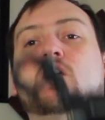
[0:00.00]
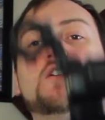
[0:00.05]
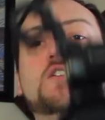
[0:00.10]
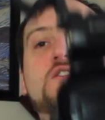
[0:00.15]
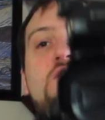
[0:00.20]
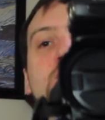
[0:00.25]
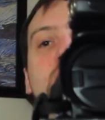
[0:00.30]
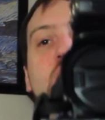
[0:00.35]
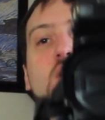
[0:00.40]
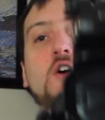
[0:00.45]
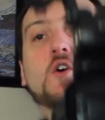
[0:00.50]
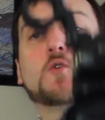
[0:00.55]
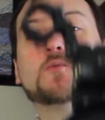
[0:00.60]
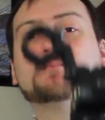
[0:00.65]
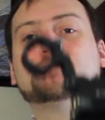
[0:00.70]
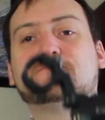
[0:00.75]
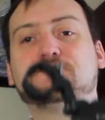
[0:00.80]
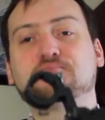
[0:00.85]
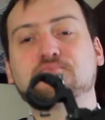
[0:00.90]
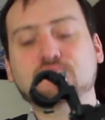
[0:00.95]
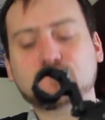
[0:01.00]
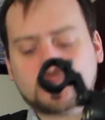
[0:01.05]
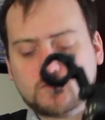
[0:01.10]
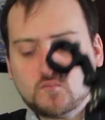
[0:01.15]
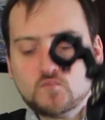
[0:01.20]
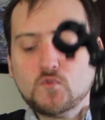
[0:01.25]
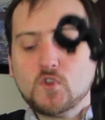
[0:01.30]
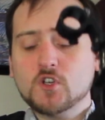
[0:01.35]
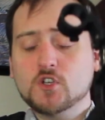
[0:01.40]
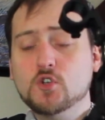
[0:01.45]
So
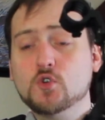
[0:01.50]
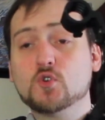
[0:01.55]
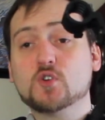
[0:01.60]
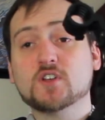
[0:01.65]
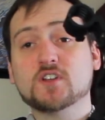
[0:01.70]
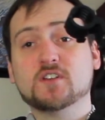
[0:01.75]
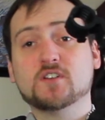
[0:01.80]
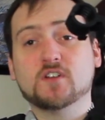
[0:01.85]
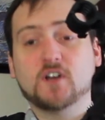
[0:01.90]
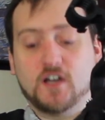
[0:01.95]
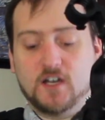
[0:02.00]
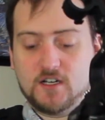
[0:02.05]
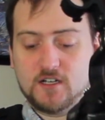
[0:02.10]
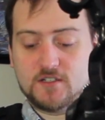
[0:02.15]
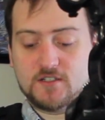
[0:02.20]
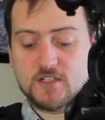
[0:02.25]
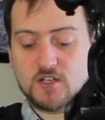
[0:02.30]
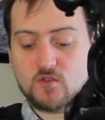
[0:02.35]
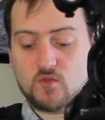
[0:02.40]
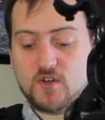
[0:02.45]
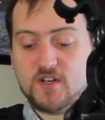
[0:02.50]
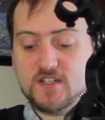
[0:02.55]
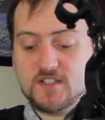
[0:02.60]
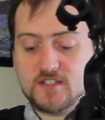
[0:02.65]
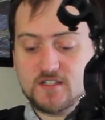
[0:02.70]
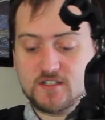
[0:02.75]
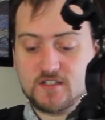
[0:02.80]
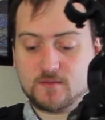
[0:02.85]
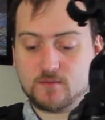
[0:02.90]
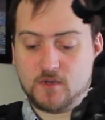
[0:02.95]
you can
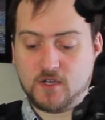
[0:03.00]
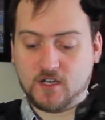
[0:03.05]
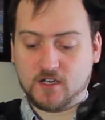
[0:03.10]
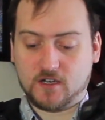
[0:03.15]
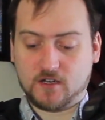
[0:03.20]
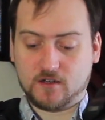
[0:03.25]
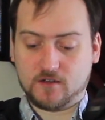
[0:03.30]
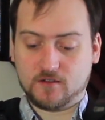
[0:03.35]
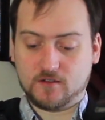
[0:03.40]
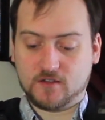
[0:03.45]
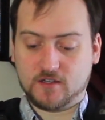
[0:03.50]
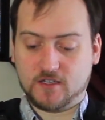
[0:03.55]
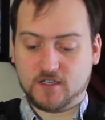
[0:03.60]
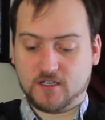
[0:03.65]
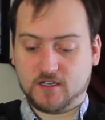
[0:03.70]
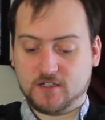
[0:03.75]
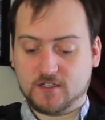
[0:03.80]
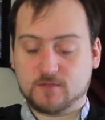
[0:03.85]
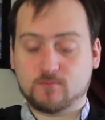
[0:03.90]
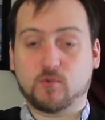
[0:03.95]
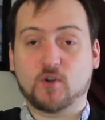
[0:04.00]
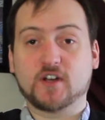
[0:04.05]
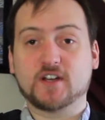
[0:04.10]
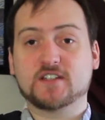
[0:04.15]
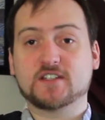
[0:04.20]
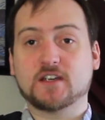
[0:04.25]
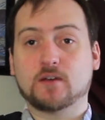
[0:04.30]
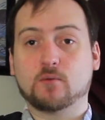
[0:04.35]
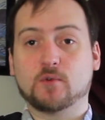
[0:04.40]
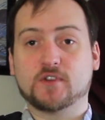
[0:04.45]
decrease the spring
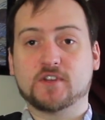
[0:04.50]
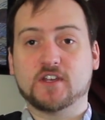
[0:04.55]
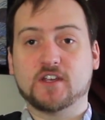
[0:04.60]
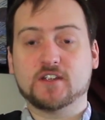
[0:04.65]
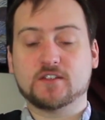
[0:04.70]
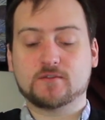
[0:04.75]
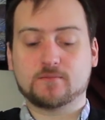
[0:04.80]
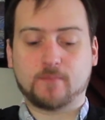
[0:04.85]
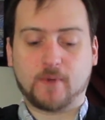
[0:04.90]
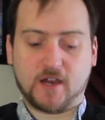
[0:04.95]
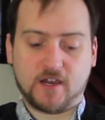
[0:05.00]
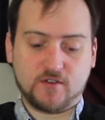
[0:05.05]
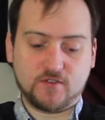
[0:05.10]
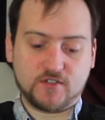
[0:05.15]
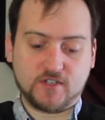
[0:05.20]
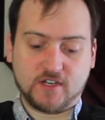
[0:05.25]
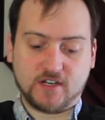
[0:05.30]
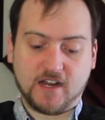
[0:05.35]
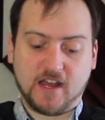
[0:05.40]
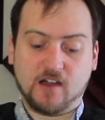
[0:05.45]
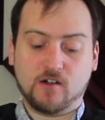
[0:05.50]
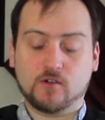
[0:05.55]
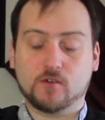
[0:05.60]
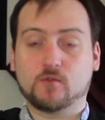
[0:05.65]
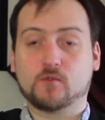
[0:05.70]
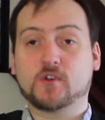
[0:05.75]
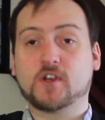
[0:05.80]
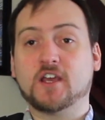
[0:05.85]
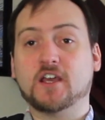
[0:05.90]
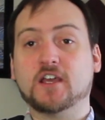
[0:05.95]
set with this by using an
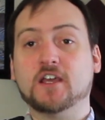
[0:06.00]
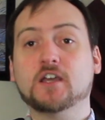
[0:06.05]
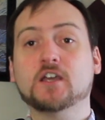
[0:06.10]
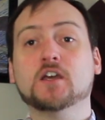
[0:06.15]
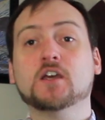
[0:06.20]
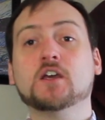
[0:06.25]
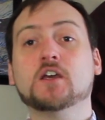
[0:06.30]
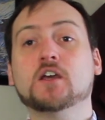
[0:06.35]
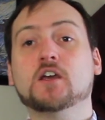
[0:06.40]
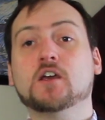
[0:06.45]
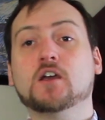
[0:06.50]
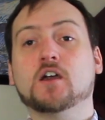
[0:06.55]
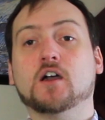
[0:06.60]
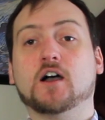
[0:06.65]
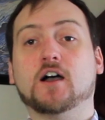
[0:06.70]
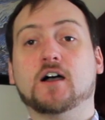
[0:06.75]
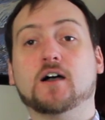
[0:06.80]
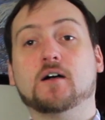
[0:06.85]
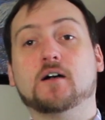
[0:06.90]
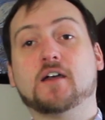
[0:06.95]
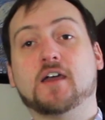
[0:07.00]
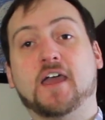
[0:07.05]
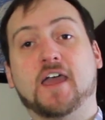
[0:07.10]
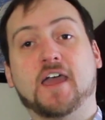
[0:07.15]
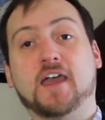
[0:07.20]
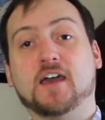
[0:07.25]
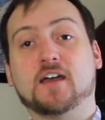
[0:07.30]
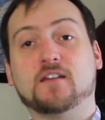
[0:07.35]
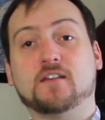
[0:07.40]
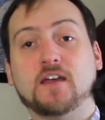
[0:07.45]
Allen key,
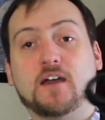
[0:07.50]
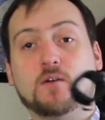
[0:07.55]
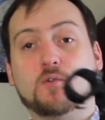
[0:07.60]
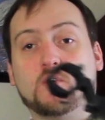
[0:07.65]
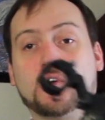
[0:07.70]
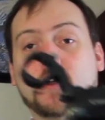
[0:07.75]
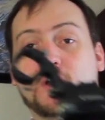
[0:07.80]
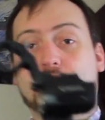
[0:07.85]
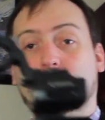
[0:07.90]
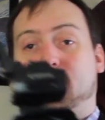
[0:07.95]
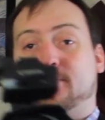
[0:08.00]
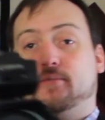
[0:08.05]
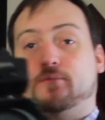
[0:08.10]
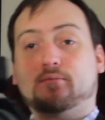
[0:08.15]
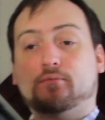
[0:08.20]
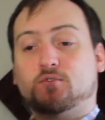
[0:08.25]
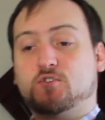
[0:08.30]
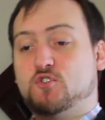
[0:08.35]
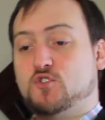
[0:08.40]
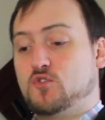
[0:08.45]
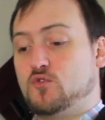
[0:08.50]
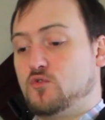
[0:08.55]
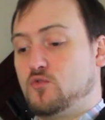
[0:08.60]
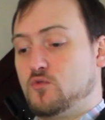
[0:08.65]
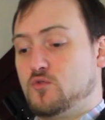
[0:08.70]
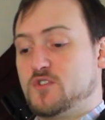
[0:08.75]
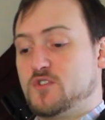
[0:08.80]
and that will help to